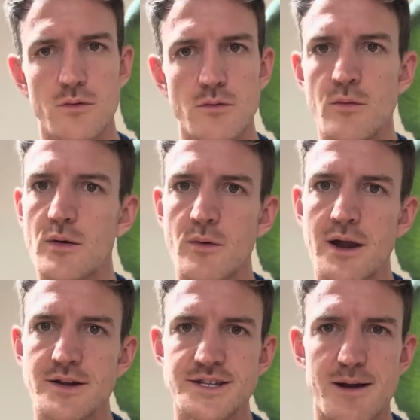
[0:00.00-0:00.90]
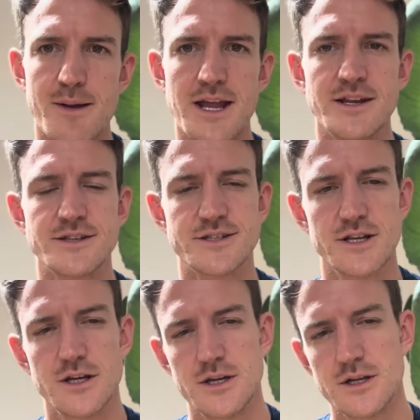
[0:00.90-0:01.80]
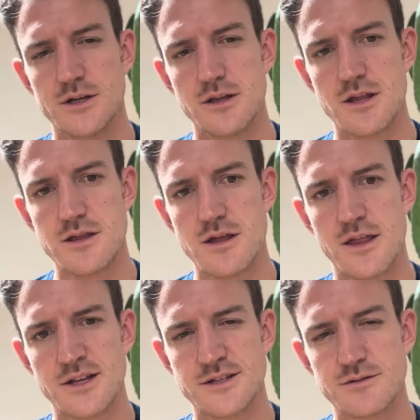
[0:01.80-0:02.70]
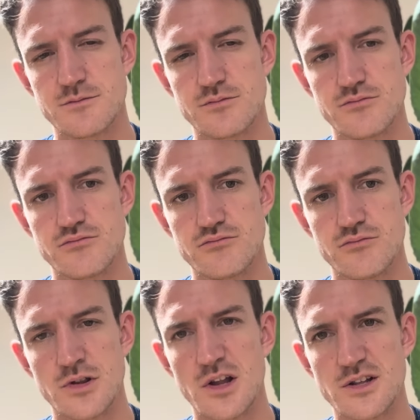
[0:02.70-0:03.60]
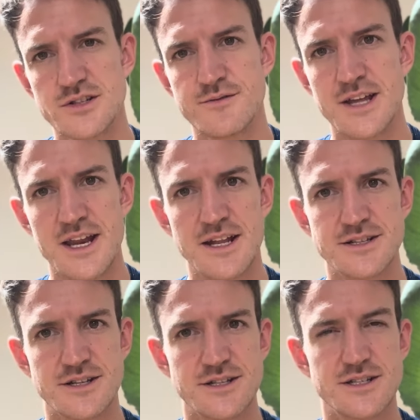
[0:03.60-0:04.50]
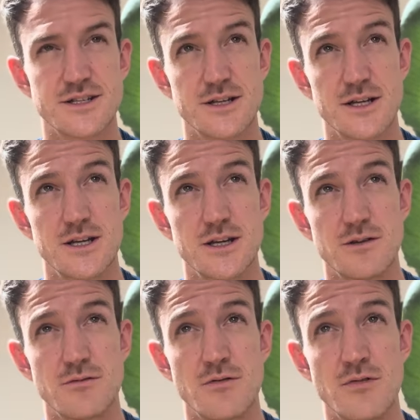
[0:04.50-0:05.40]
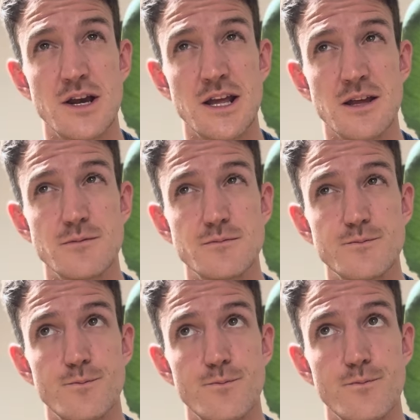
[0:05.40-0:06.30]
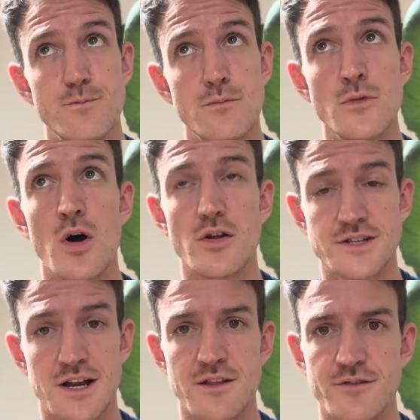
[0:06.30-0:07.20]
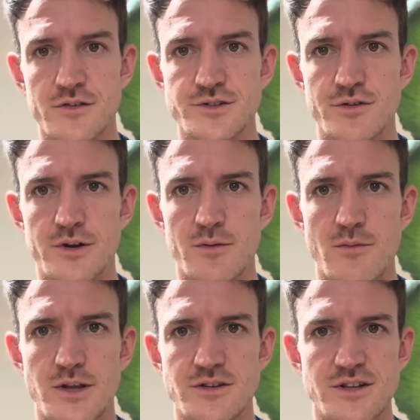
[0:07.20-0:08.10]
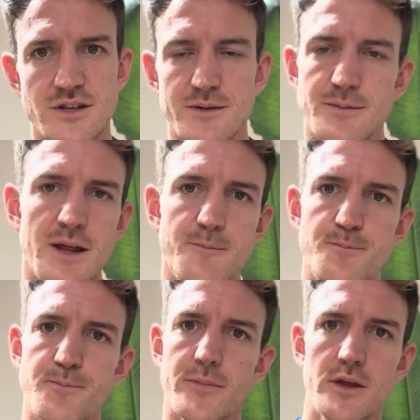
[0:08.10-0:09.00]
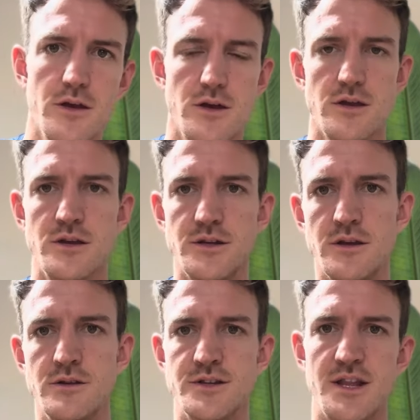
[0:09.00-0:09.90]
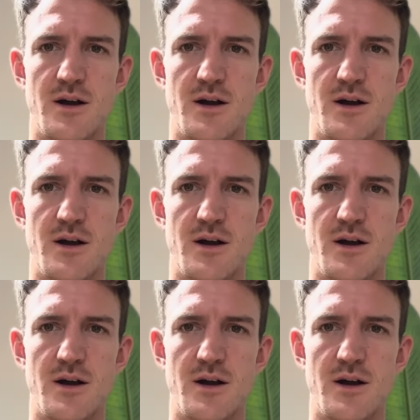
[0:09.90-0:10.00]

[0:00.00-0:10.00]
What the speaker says: where is that pain? And there's lots of dead ends, and we're really not telling the full story when we're using that